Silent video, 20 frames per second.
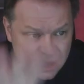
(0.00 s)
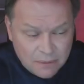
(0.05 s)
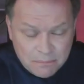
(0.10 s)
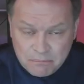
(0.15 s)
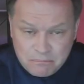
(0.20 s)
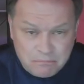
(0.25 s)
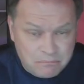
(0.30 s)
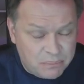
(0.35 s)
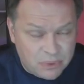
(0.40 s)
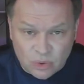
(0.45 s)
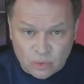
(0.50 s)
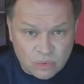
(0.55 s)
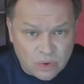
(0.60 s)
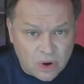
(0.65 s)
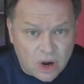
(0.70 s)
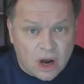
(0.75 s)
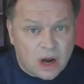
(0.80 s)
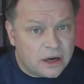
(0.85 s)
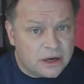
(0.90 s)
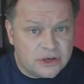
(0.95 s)

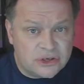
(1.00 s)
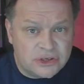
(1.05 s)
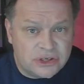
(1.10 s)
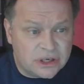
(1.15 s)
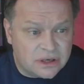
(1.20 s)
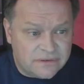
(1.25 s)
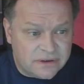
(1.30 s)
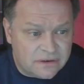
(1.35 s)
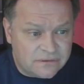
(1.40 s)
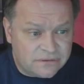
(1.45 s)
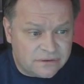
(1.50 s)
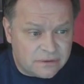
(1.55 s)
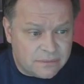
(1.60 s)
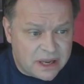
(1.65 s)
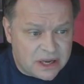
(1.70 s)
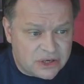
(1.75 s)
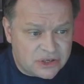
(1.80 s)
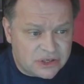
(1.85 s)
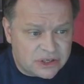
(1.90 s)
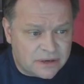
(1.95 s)
barrage of
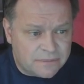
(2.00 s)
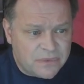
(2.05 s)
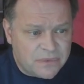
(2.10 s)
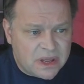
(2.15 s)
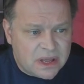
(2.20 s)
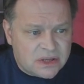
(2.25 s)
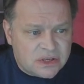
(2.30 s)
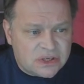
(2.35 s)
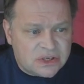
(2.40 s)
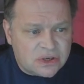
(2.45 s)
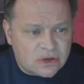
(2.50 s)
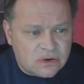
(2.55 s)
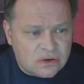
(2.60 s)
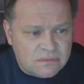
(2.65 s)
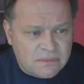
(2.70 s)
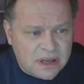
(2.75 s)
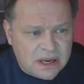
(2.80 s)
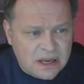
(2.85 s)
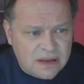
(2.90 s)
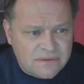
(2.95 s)
information. So
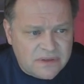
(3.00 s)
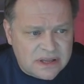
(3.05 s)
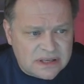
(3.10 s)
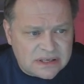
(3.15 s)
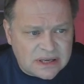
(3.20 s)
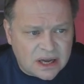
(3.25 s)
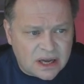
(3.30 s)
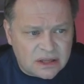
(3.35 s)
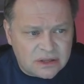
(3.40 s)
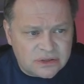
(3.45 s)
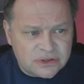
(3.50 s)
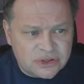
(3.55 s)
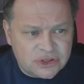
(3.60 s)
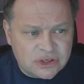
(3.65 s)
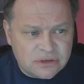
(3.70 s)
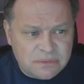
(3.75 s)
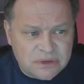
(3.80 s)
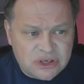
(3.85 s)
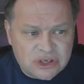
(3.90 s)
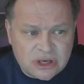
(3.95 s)
many of these colors
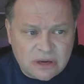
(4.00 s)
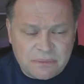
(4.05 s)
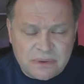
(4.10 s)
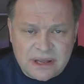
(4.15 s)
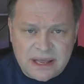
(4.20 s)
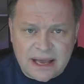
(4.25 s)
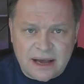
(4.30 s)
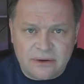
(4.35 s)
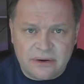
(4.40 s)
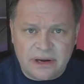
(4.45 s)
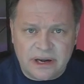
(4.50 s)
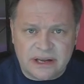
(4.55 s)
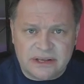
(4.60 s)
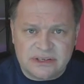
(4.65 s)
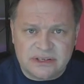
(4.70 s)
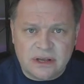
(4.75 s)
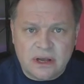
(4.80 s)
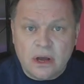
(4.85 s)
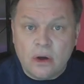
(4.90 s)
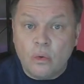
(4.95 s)
should be jumping out at us.